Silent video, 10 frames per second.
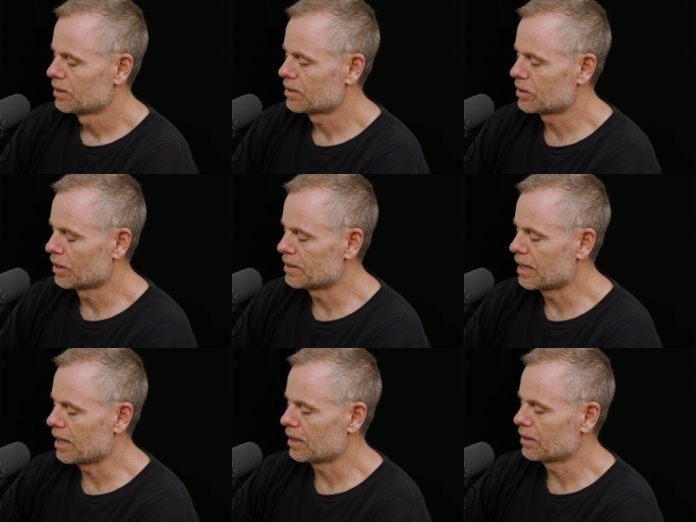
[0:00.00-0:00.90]

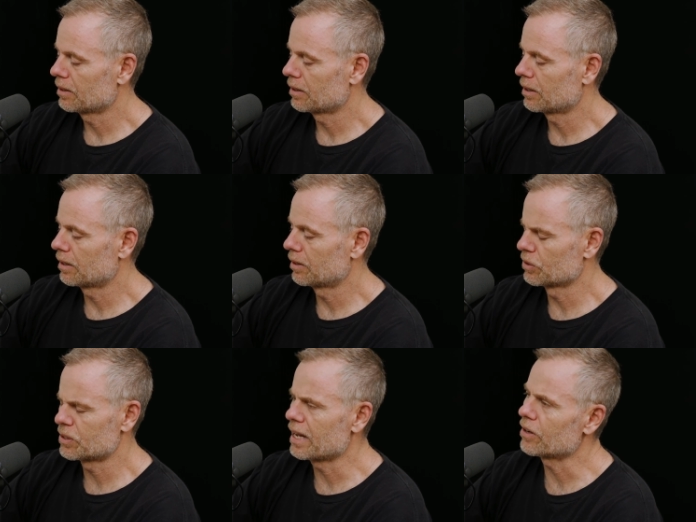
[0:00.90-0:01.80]
Sunday
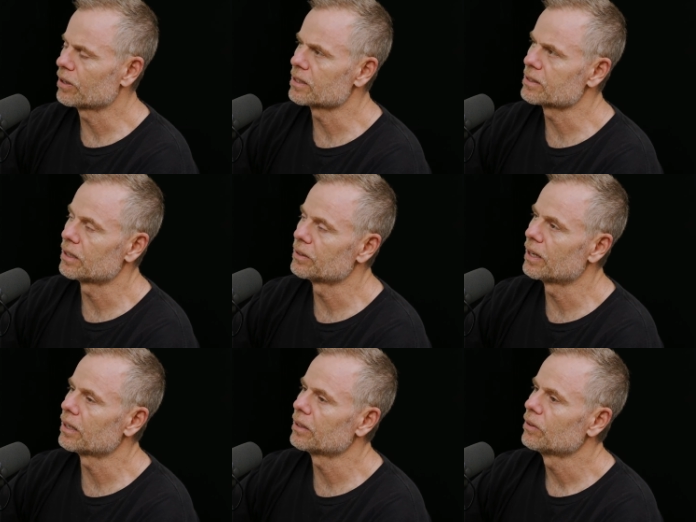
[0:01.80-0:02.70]
or Saturday to
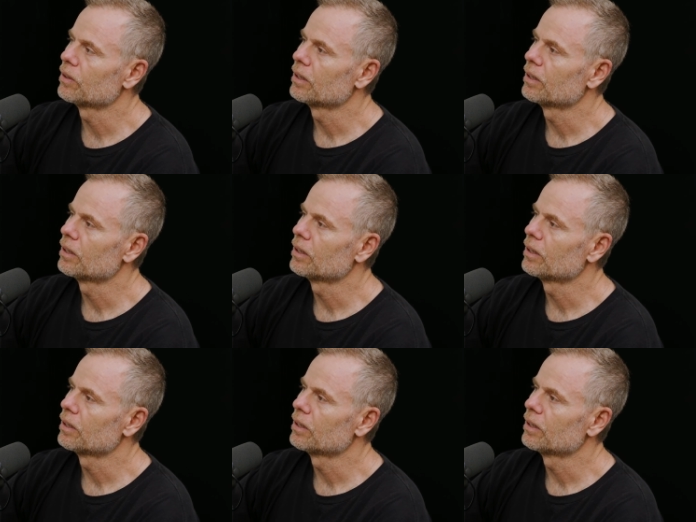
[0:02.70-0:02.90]
Sunday.